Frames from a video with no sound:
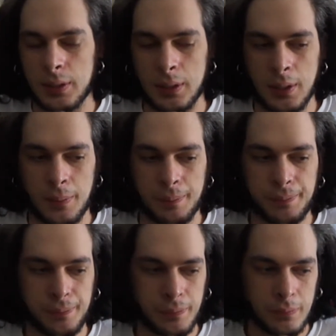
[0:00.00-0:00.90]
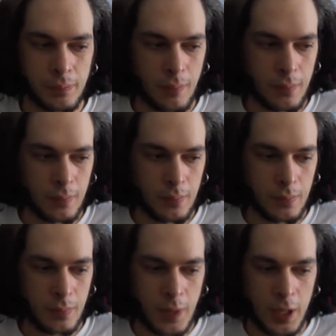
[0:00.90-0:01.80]

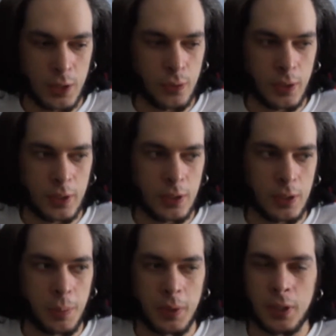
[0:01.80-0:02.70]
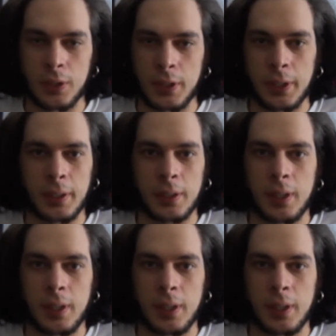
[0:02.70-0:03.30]
I just feel like sleeping all day.